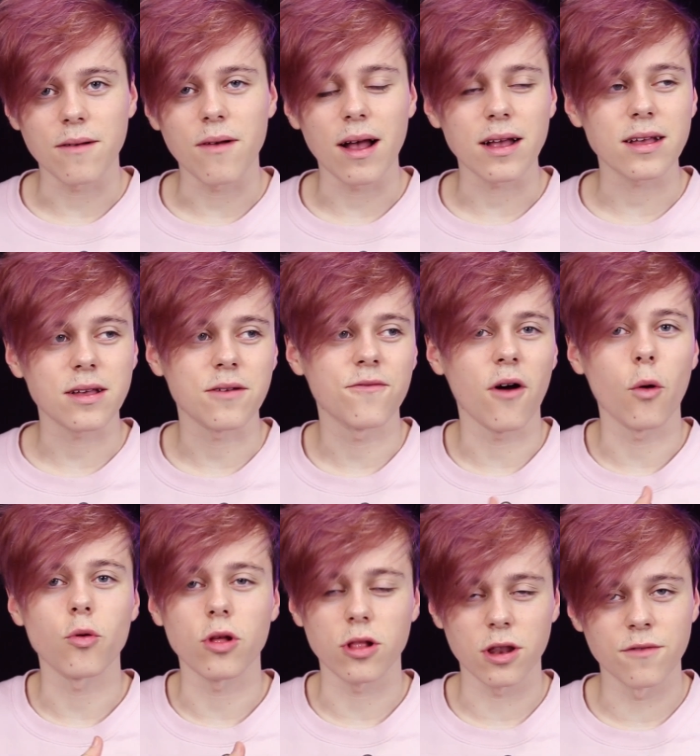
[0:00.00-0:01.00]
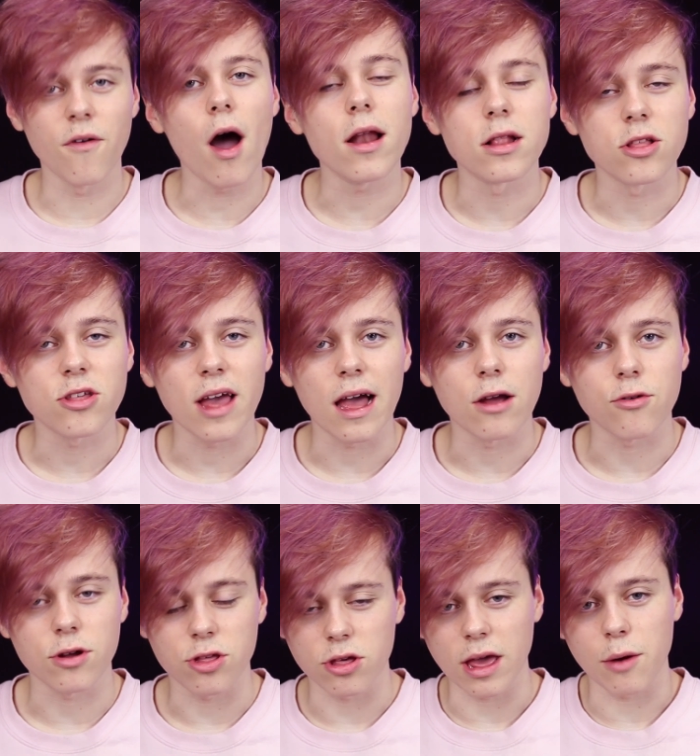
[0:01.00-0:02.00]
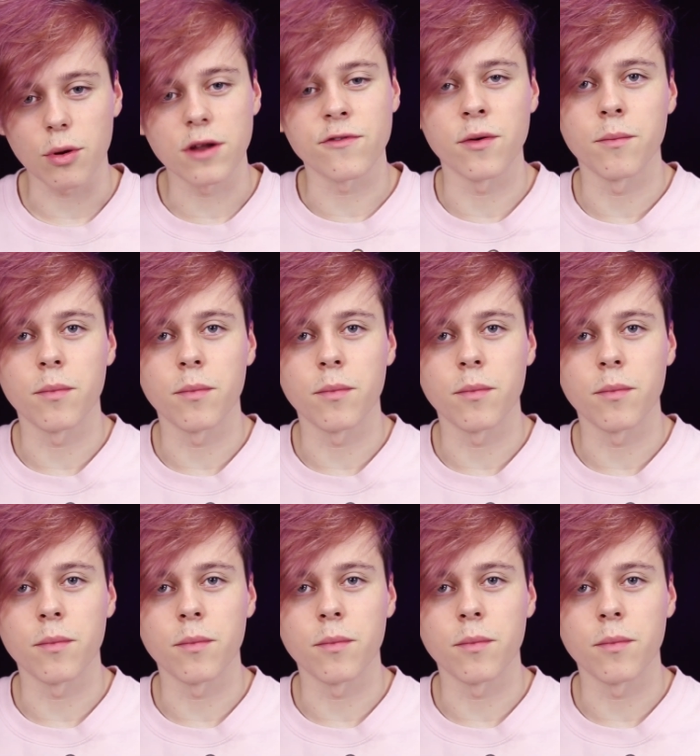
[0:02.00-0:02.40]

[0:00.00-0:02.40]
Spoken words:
that falls under the violence category, so get rid of